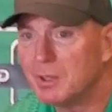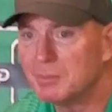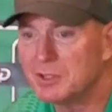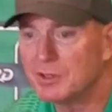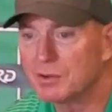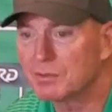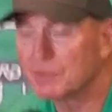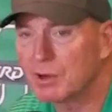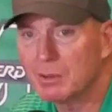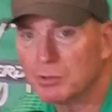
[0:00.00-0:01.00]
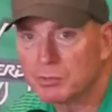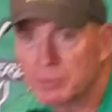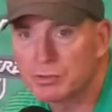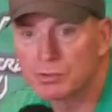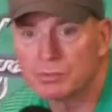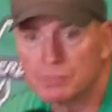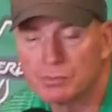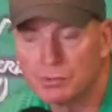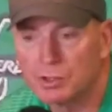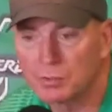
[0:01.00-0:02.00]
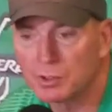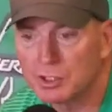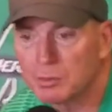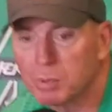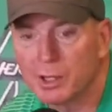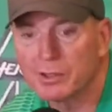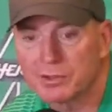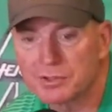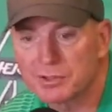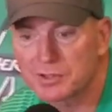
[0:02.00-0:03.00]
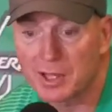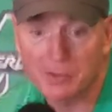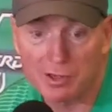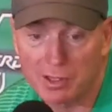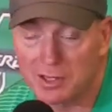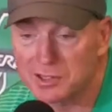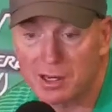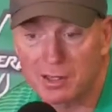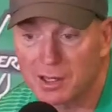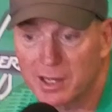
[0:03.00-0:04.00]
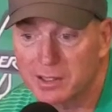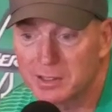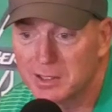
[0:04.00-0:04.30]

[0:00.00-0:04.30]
I mean, they're able to recruit, really good players. And South Carolina's got a lot of,